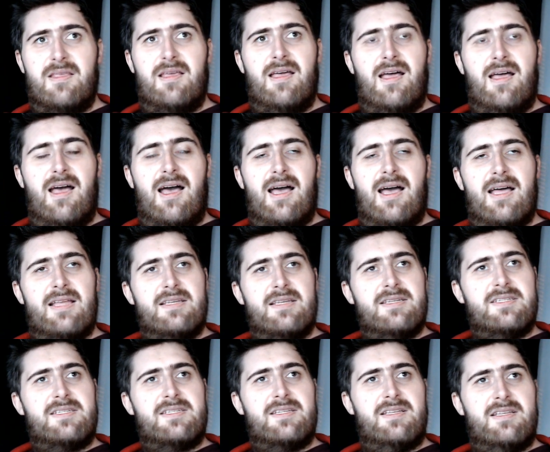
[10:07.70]

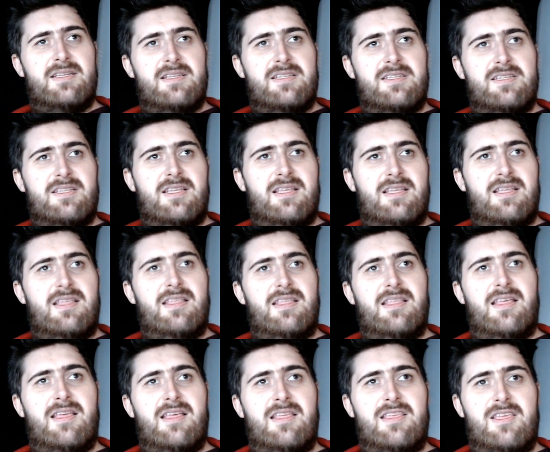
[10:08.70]
and
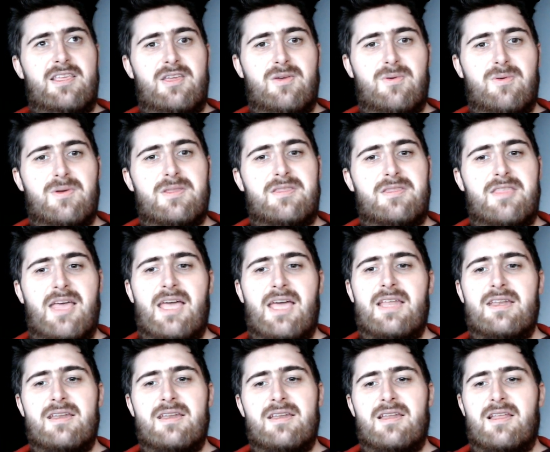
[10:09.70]
you would
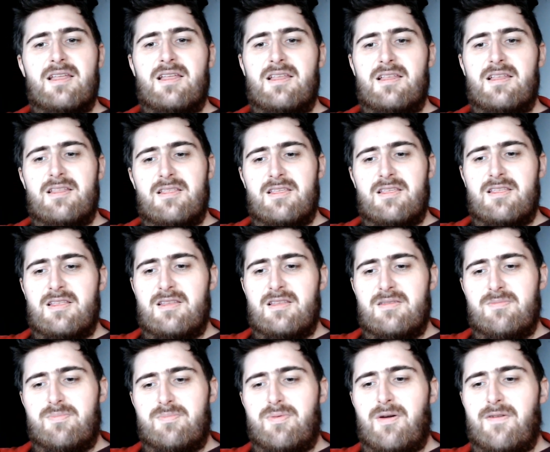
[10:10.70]
then
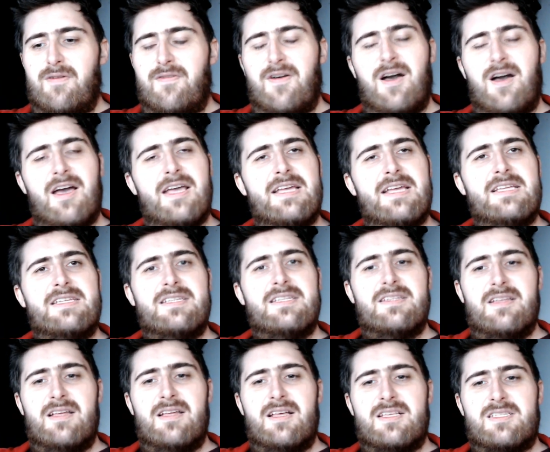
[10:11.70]
provide
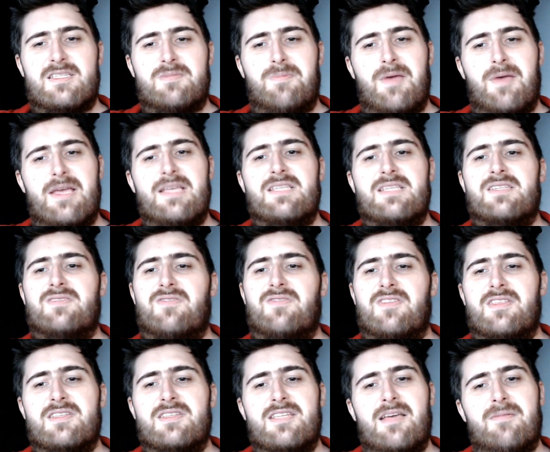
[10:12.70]
a space for
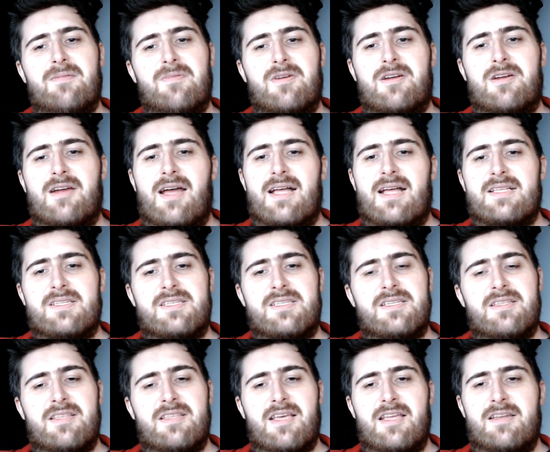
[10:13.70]
the Democrats
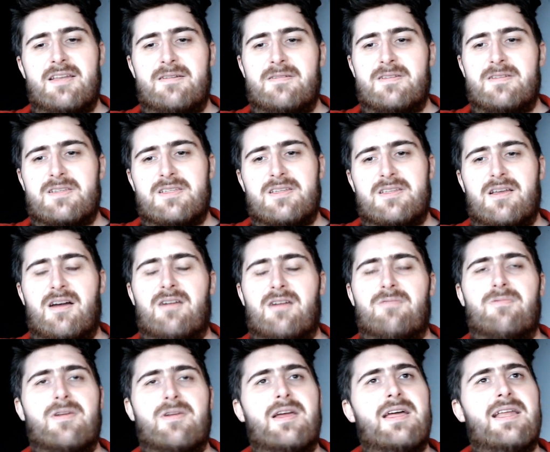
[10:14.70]
to then start
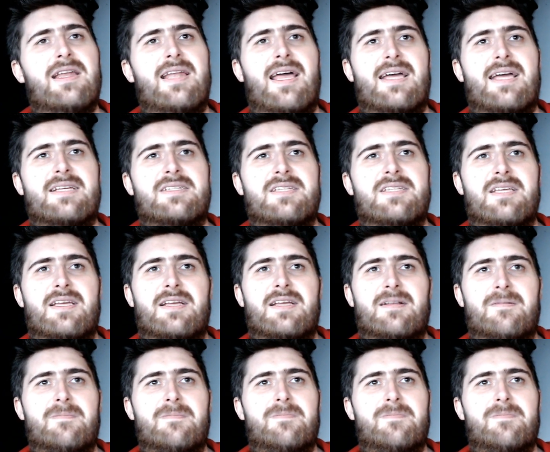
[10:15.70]
re-electing